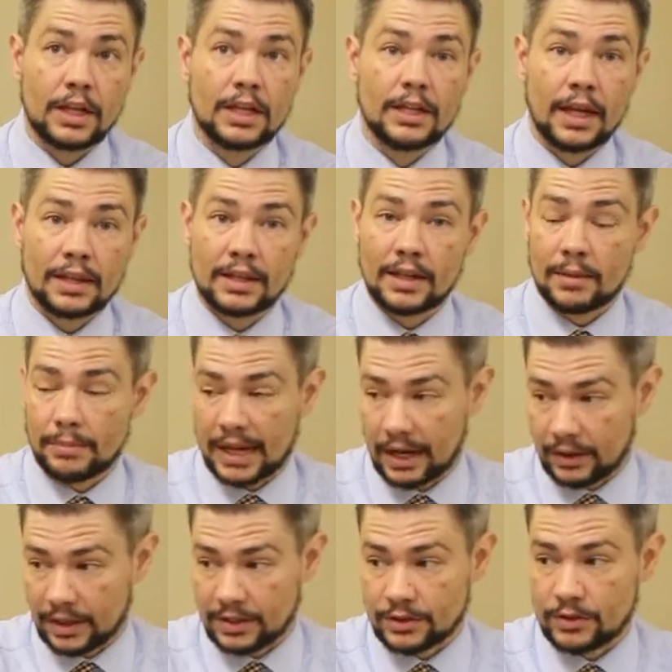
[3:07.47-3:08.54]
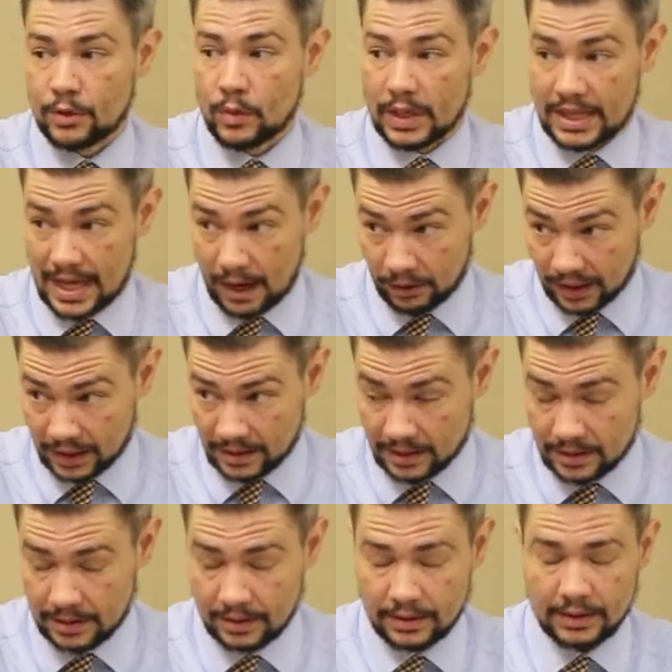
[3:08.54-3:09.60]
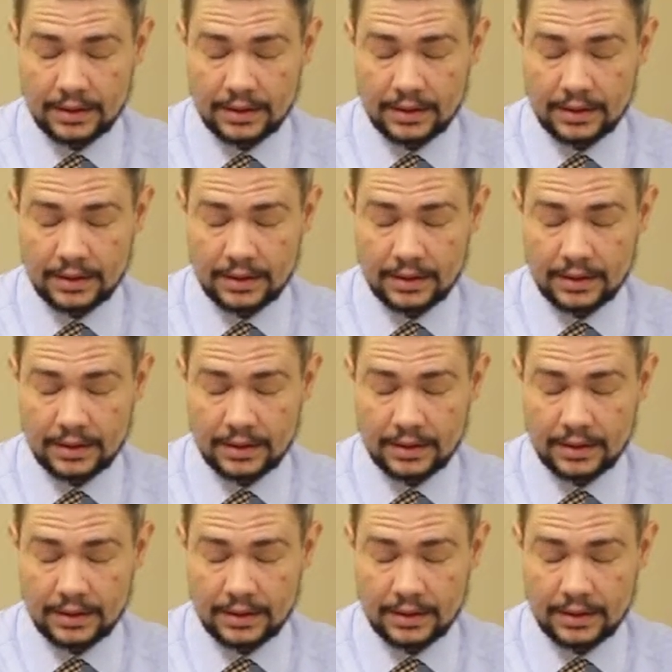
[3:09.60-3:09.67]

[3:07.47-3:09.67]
nothing about us without us.